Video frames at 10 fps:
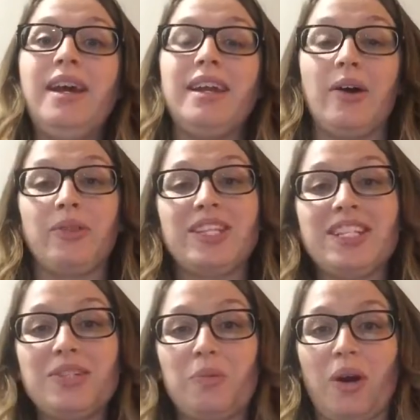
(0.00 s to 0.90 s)
Now, this
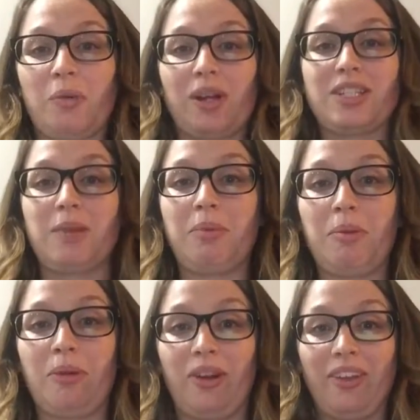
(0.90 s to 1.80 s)
is one where some
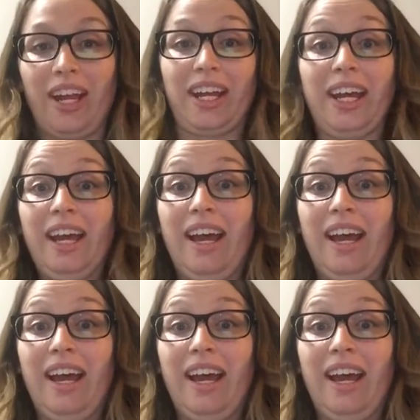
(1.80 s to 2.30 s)
people are like,